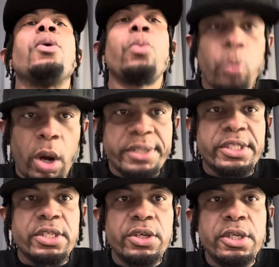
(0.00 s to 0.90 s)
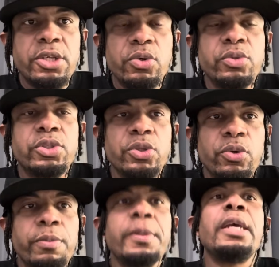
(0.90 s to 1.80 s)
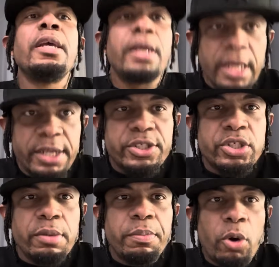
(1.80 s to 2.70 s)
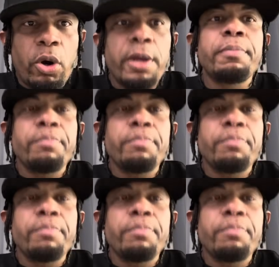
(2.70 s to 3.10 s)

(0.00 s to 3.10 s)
What's good, YouTube? It's your boy,